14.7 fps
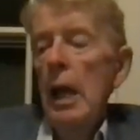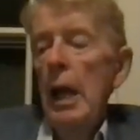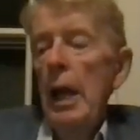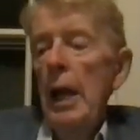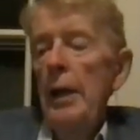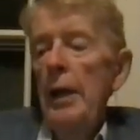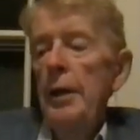
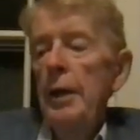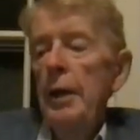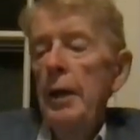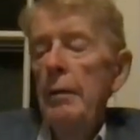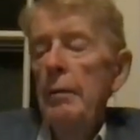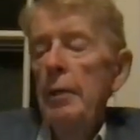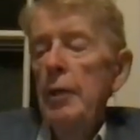And
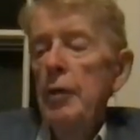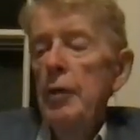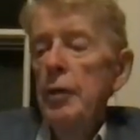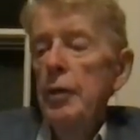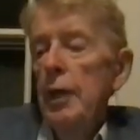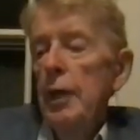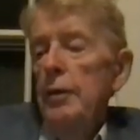it
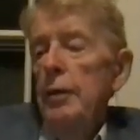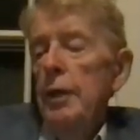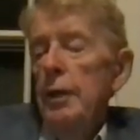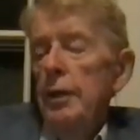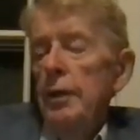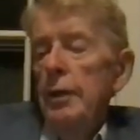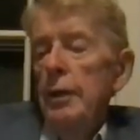turned out
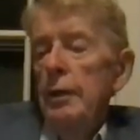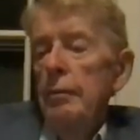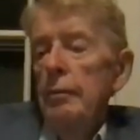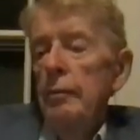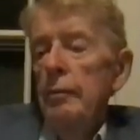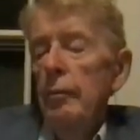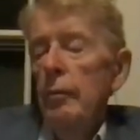
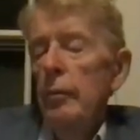that